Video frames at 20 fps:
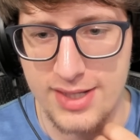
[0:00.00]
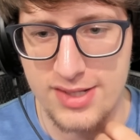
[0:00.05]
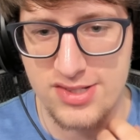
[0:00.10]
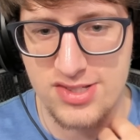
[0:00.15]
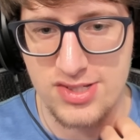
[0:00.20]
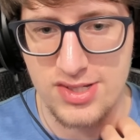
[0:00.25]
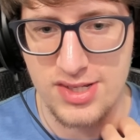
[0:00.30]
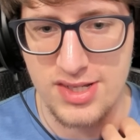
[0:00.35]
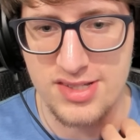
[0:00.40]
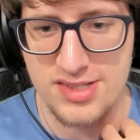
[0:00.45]

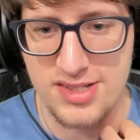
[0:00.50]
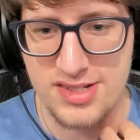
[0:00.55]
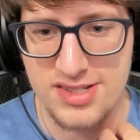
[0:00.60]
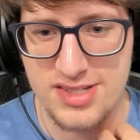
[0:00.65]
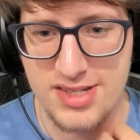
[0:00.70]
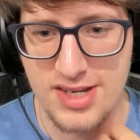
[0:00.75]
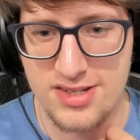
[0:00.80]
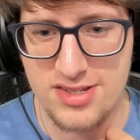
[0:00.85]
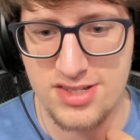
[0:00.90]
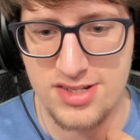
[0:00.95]
His his
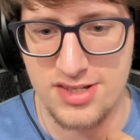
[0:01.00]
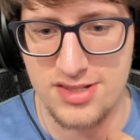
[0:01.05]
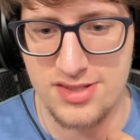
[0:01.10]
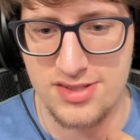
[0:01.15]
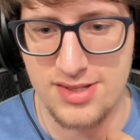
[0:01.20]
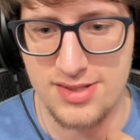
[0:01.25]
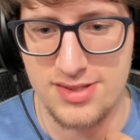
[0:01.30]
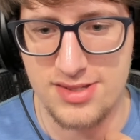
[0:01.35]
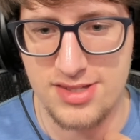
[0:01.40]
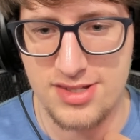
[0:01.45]

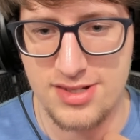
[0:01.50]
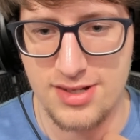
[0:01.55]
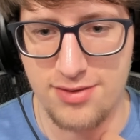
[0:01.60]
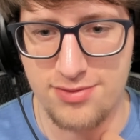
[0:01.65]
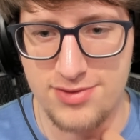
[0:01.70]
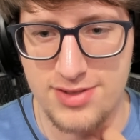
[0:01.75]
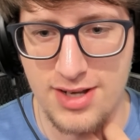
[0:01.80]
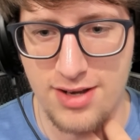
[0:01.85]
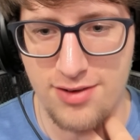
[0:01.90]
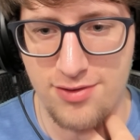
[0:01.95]
intestines and
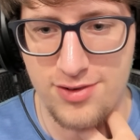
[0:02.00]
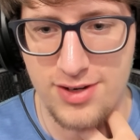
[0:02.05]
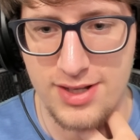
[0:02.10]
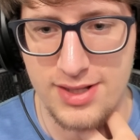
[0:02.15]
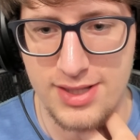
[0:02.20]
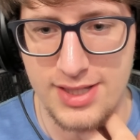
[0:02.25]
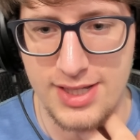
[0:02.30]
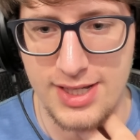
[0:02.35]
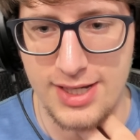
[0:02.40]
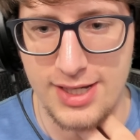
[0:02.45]
stuff
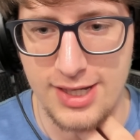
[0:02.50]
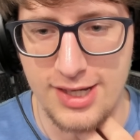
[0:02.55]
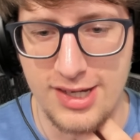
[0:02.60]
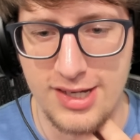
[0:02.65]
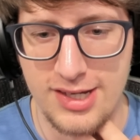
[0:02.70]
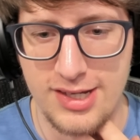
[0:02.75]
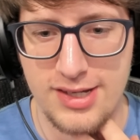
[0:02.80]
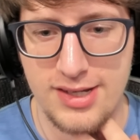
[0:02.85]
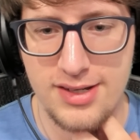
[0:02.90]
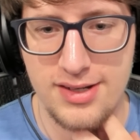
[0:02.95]
definitely
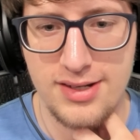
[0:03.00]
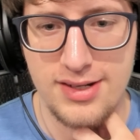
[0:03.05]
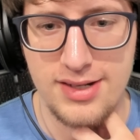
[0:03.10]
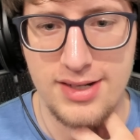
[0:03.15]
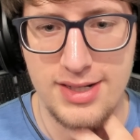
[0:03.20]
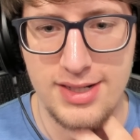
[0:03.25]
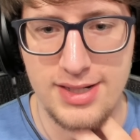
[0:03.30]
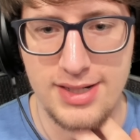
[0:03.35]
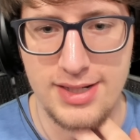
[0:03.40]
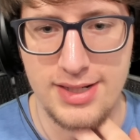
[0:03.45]

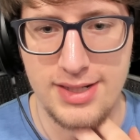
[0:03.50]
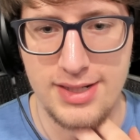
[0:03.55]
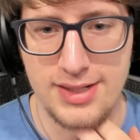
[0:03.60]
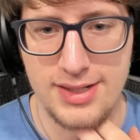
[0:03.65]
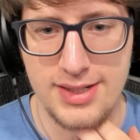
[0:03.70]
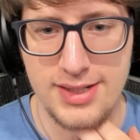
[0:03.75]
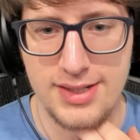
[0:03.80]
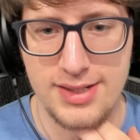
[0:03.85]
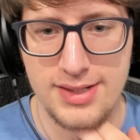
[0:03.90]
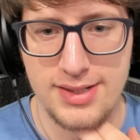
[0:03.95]

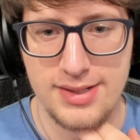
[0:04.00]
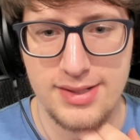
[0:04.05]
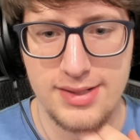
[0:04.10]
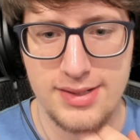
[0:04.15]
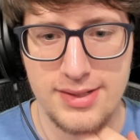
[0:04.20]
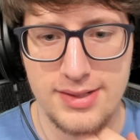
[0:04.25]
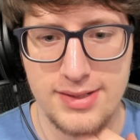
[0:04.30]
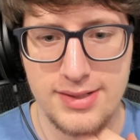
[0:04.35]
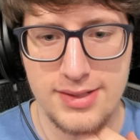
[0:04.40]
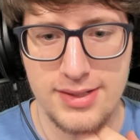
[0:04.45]
uh
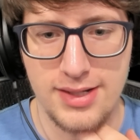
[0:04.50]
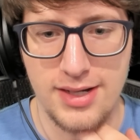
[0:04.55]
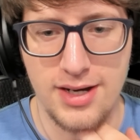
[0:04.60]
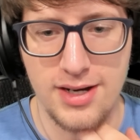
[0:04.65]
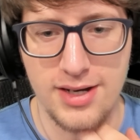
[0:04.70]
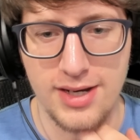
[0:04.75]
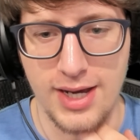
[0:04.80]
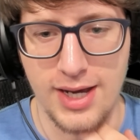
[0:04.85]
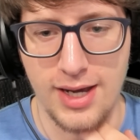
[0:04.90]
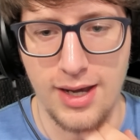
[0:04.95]

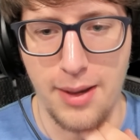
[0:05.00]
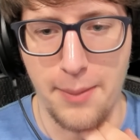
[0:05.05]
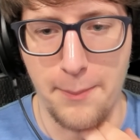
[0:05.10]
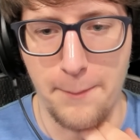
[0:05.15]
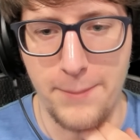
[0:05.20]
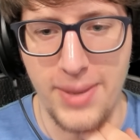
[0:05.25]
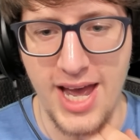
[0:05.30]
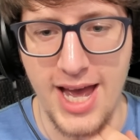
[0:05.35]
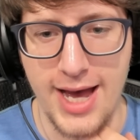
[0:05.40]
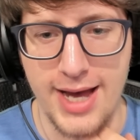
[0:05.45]
okay,
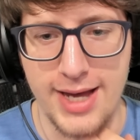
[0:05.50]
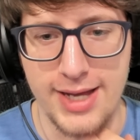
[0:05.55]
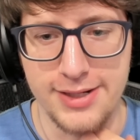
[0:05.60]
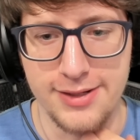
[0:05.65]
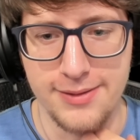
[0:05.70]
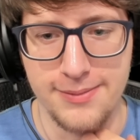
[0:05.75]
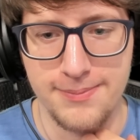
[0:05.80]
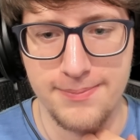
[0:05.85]
bad.